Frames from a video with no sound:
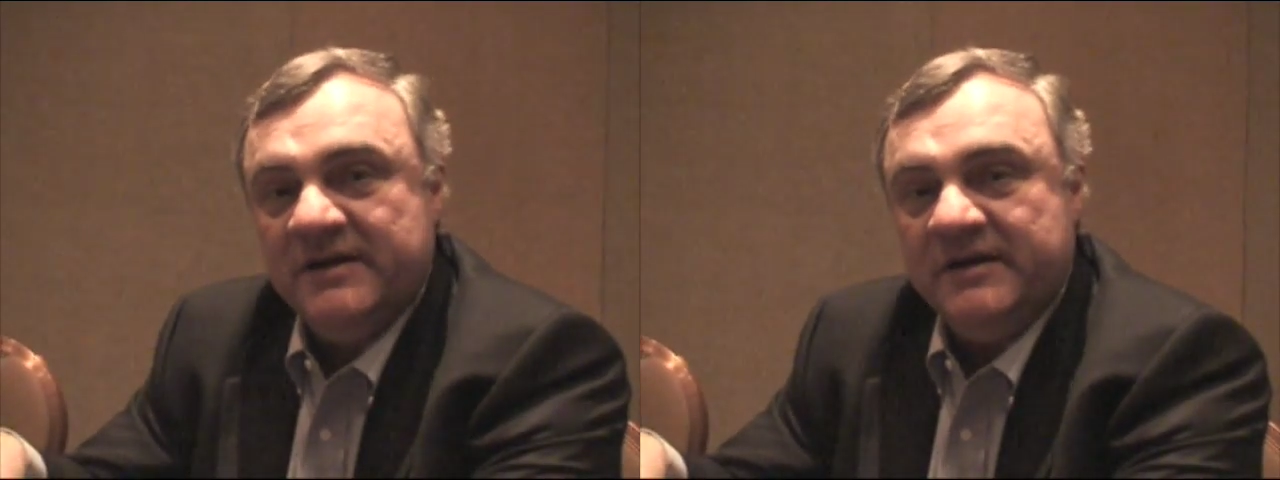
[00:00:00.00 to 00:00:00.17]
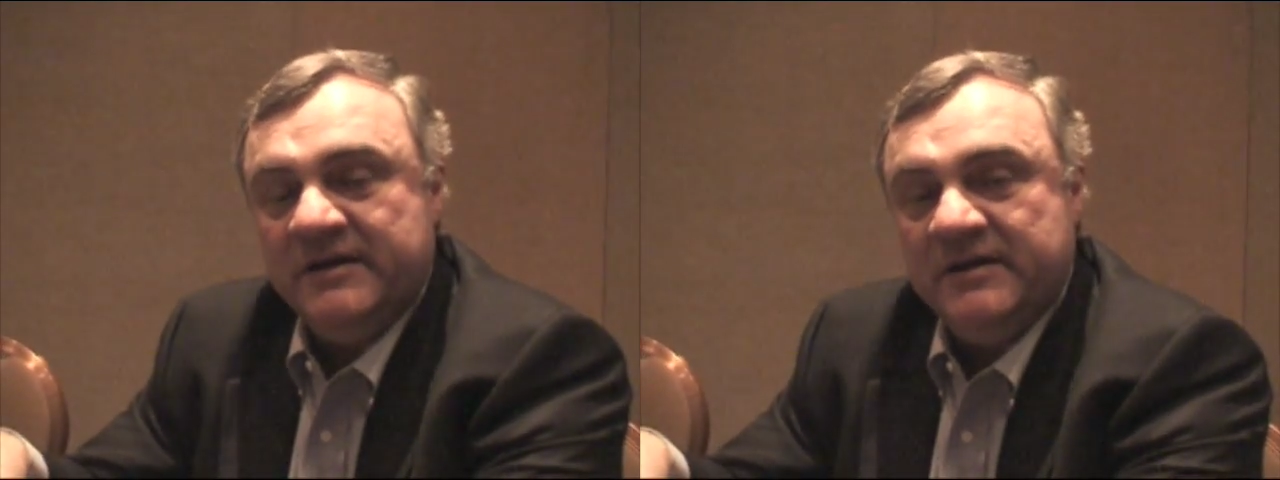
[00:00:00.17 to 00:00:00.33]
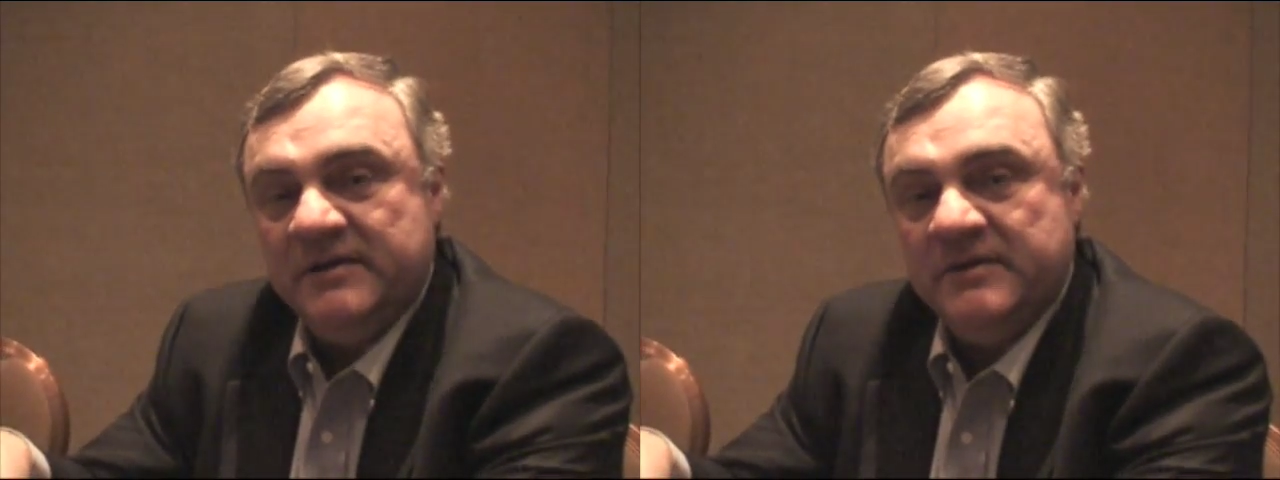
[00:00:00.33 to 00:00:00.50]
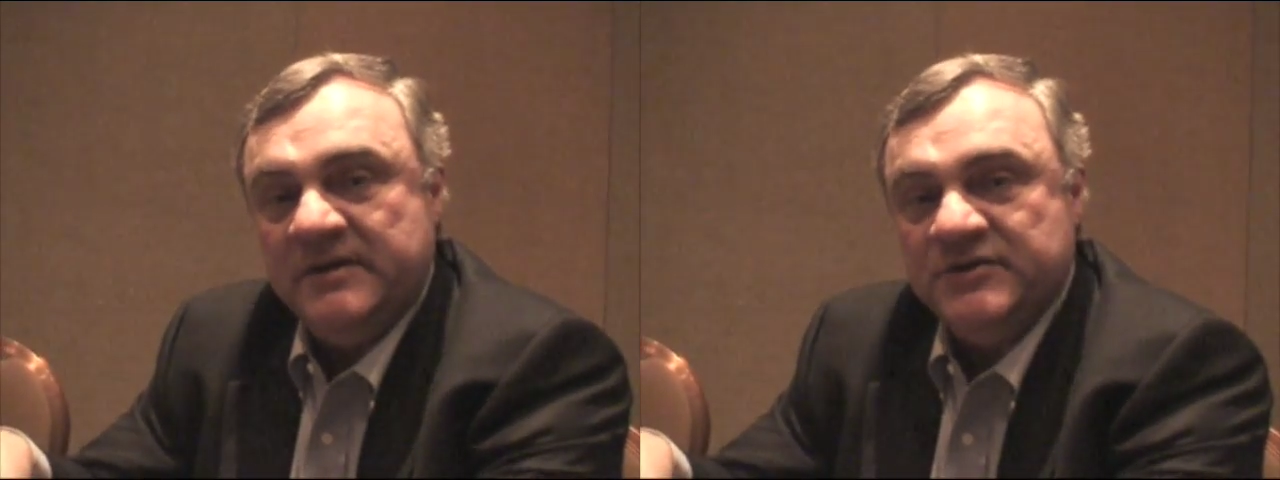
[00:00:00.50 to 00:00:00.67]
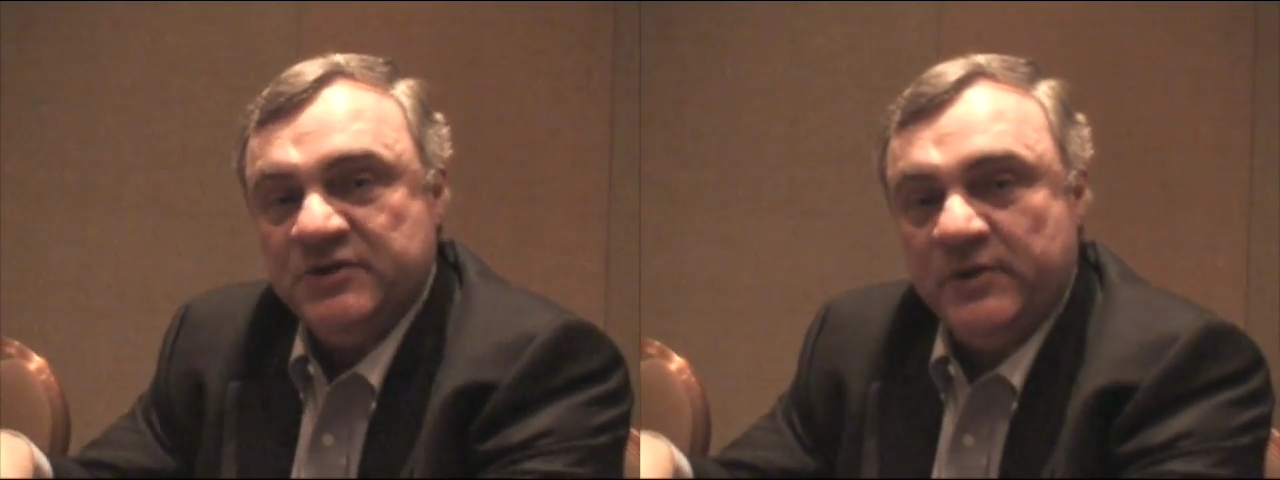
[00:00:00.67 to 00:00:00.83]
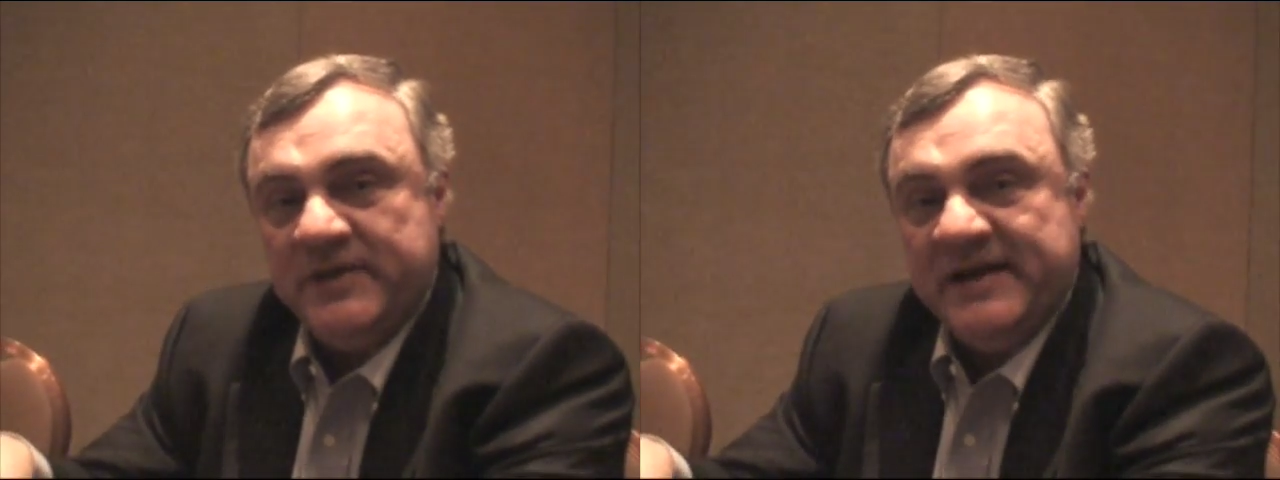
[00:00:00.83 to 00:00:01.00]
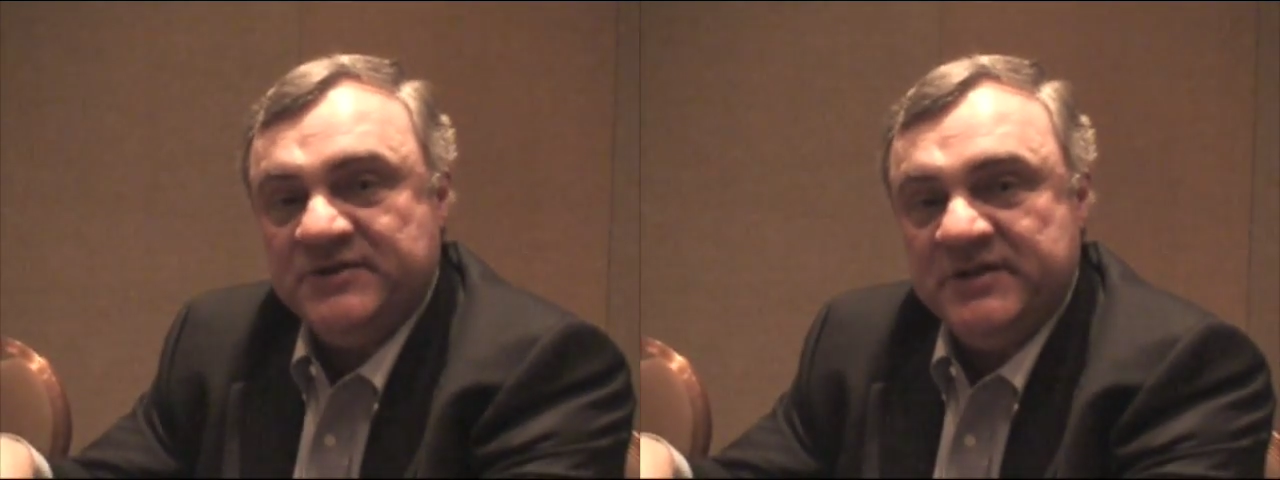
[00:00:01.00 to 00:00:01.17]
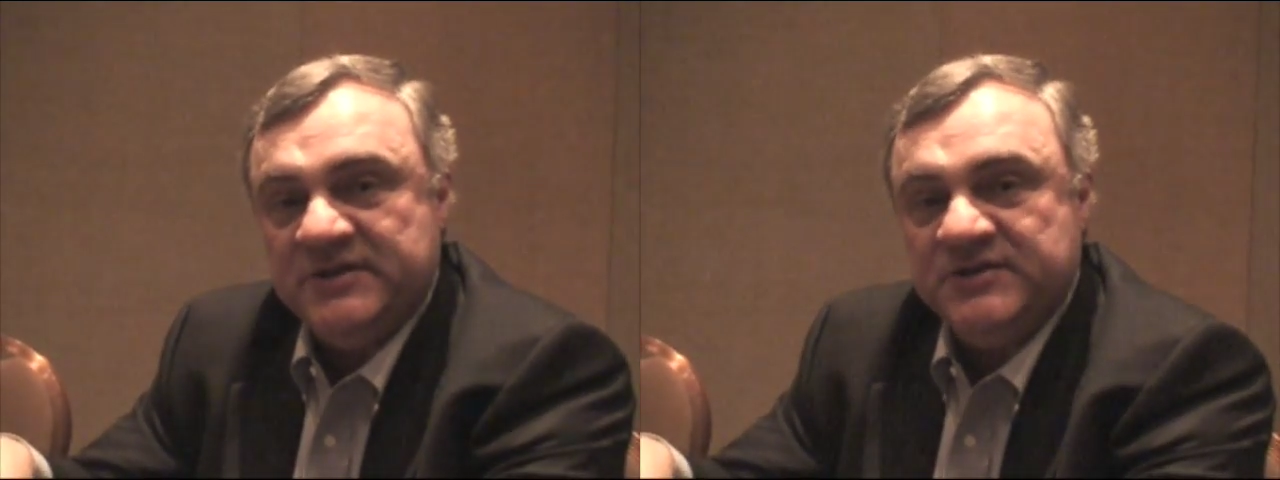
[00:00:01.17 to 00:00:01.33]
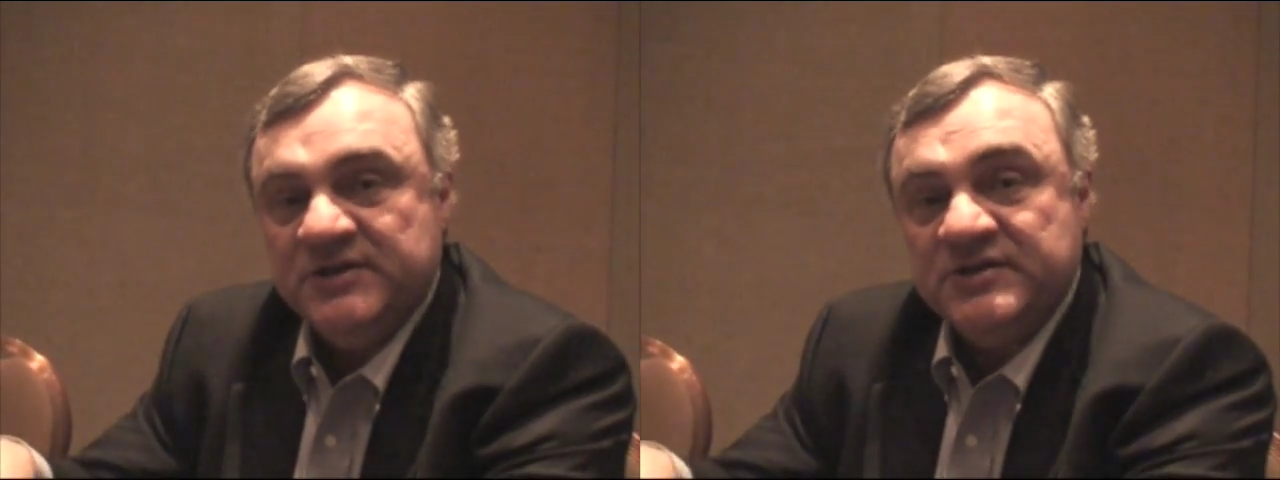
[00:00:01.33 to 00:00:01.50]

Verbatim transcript: uh, and so, in that sense,